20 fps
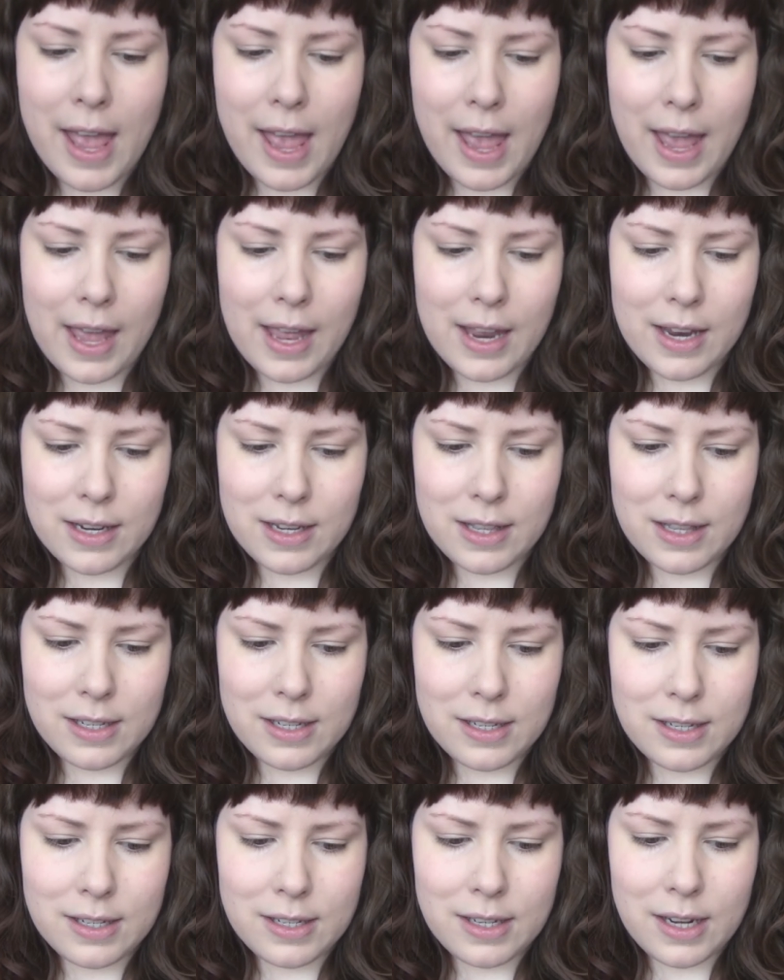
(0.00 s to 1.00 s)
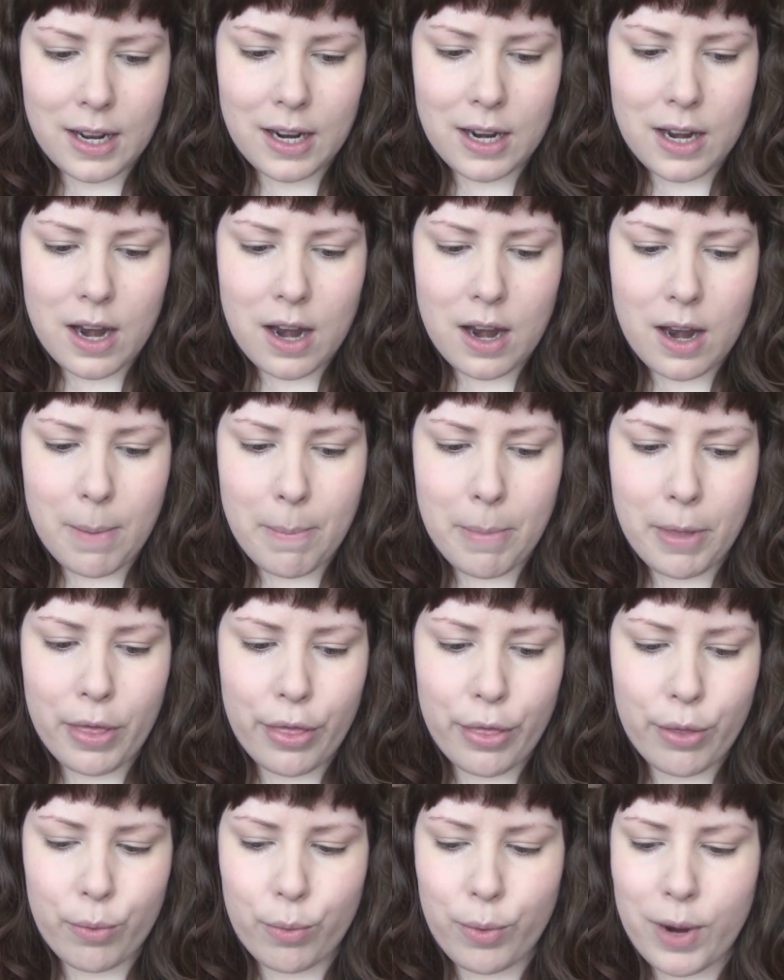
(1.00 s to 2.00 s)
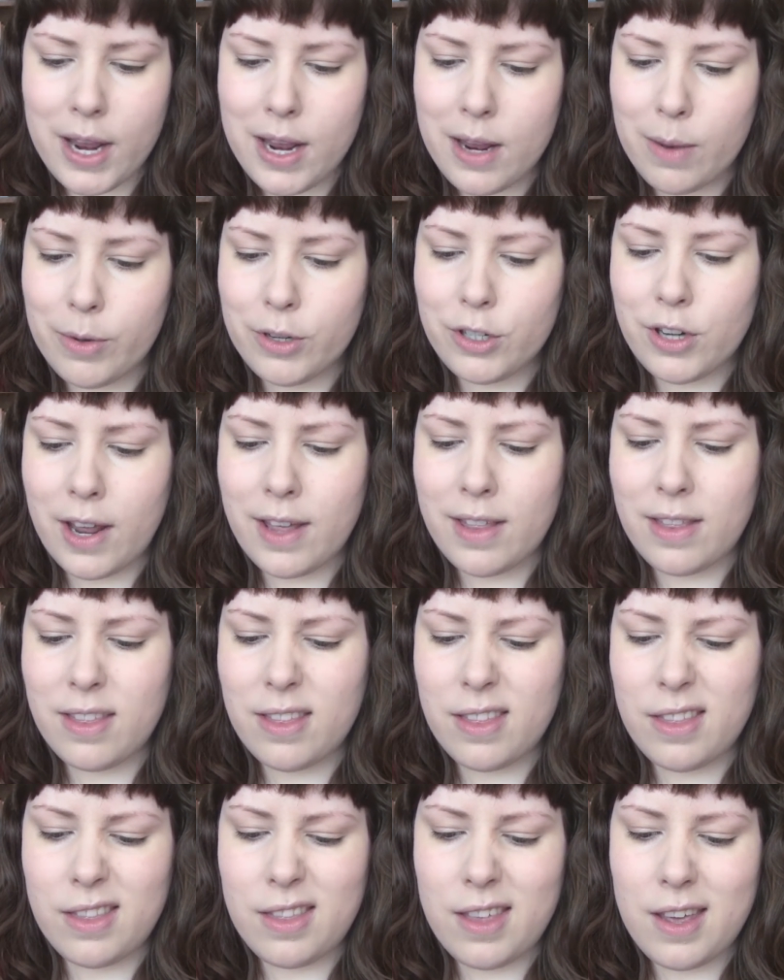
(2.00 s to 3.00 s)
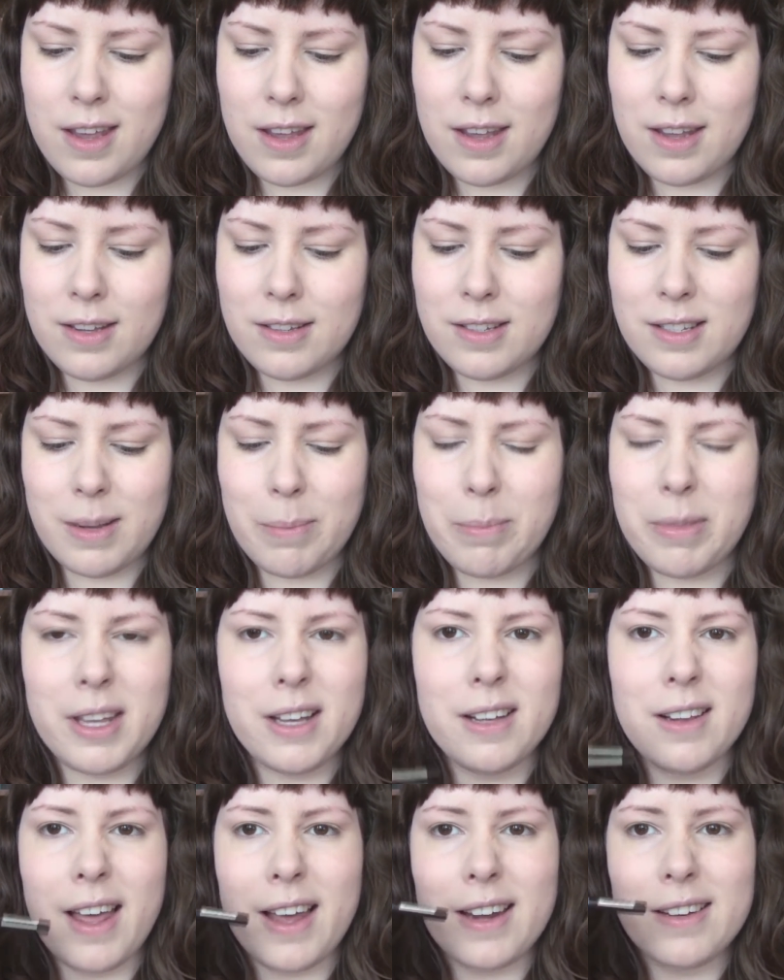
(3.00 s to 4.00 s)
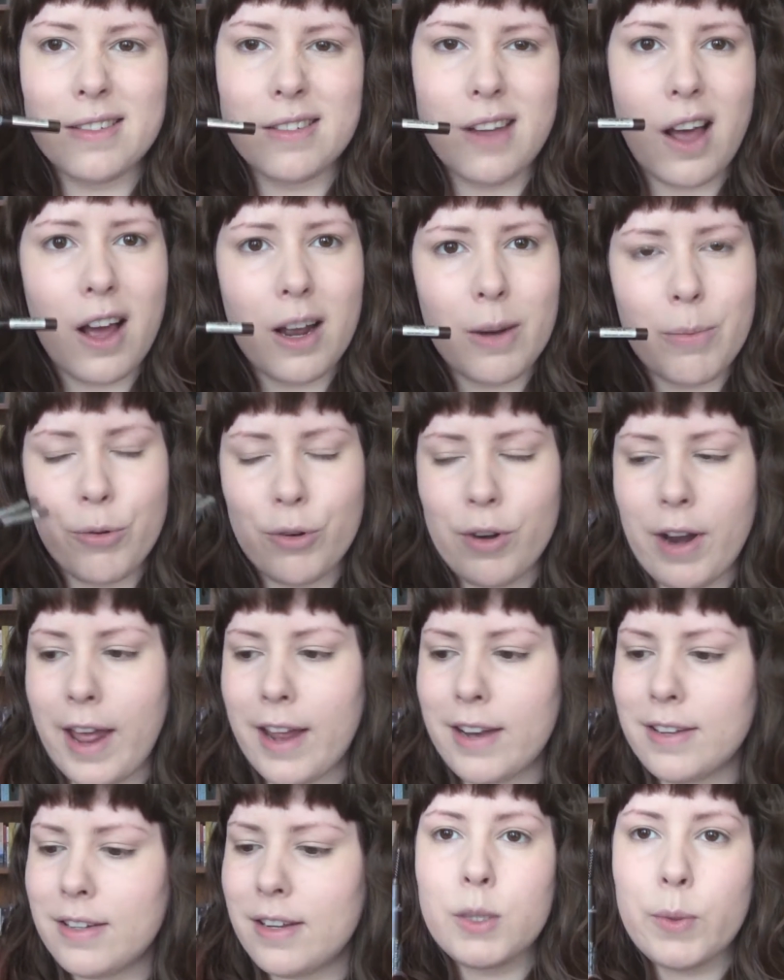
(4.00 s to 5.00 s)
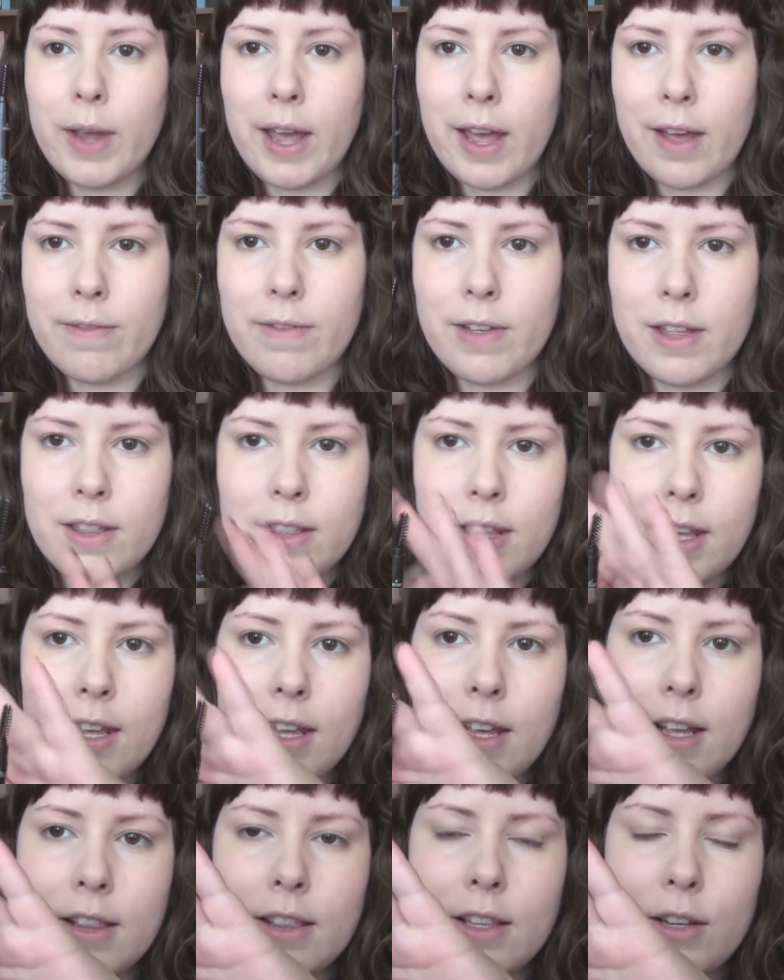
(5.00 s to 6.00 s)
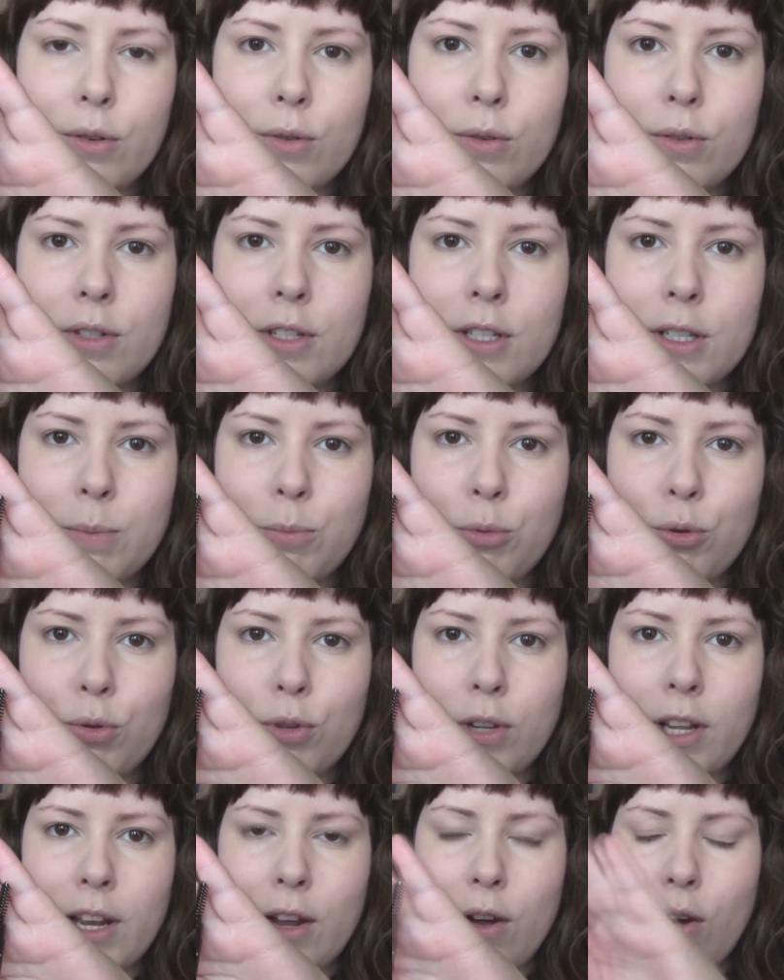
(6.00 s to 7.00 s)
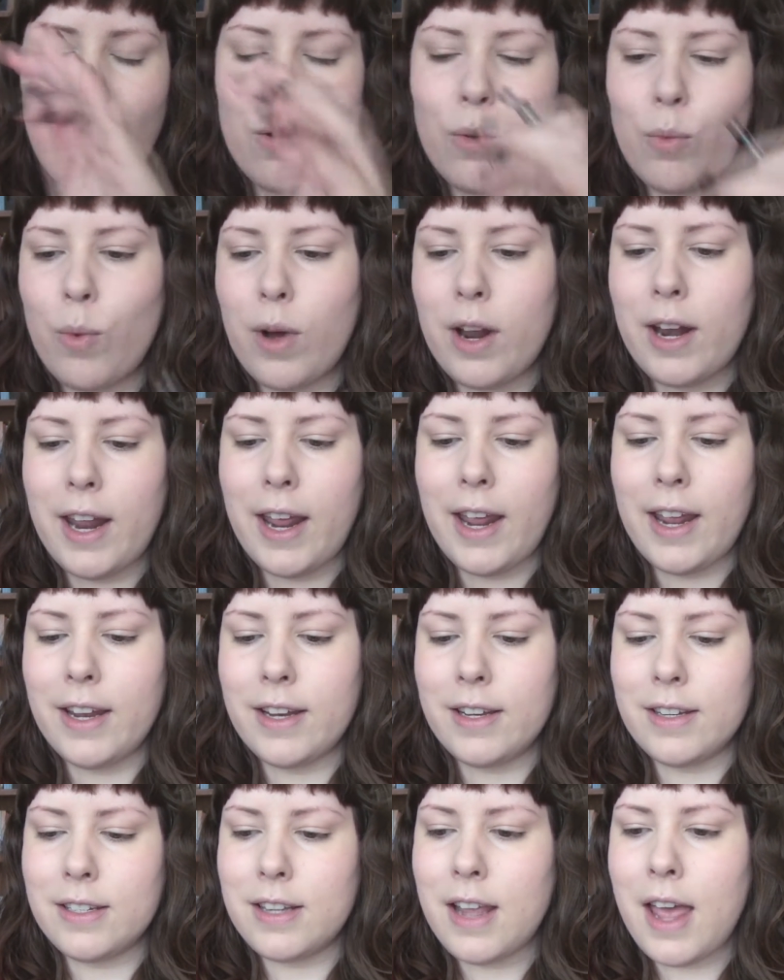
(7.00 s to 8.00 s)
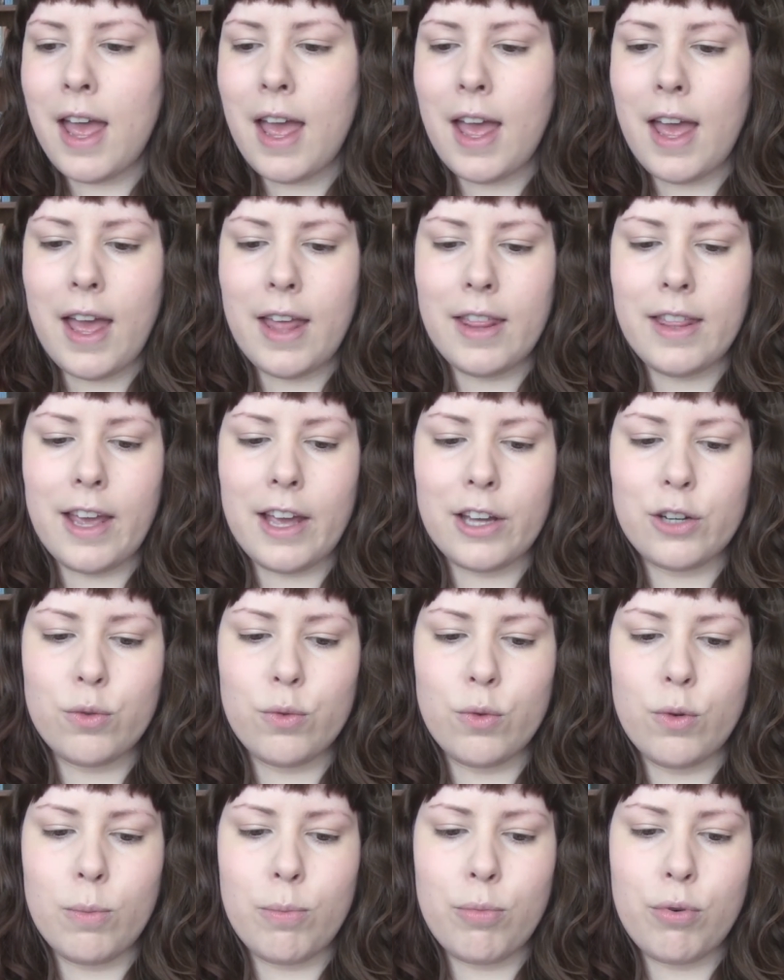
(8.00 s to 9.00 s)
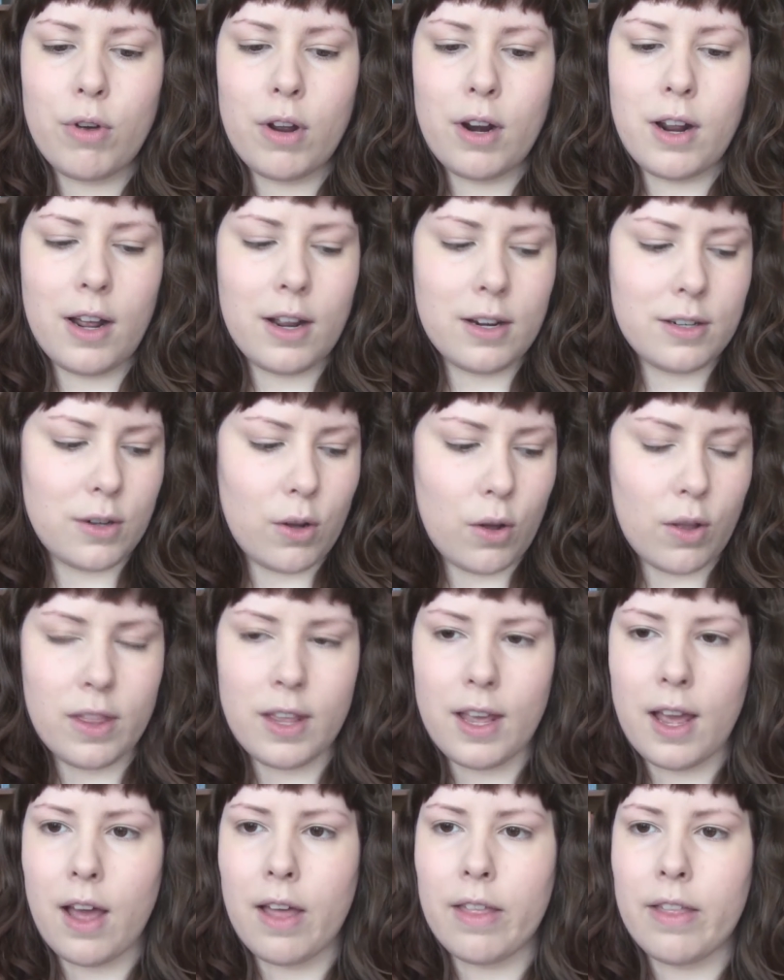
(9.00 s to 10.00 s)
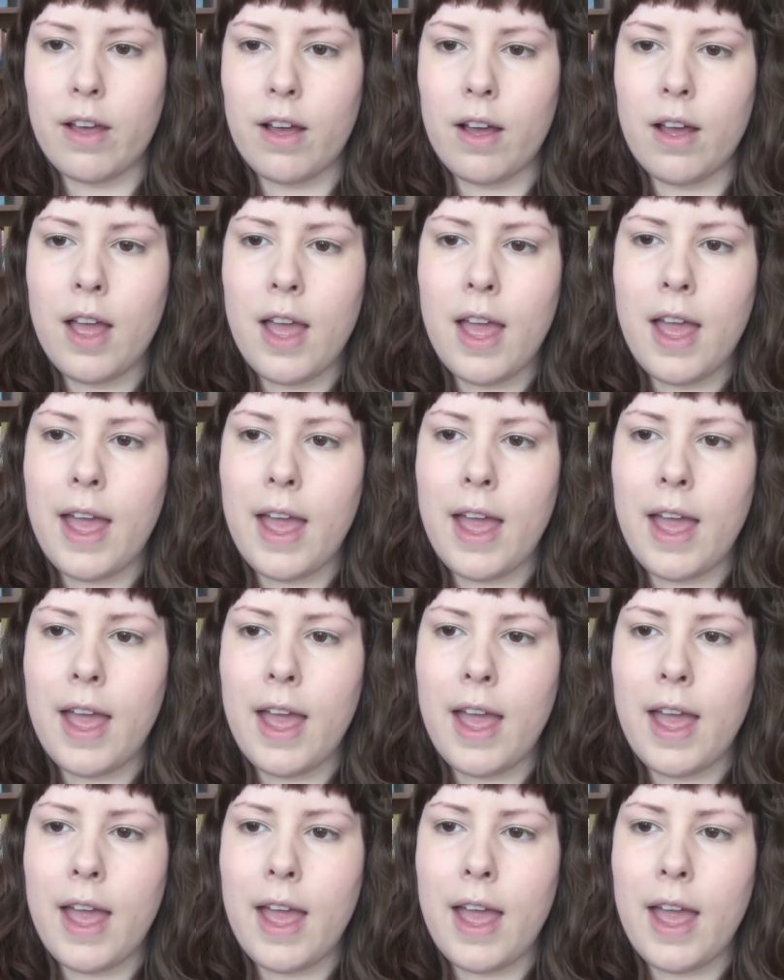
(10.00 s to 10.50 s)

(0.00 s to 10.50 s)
And this is in number 3, which I think is something like dark brunette. So we have the little spoolie on one end and the actual product on the other.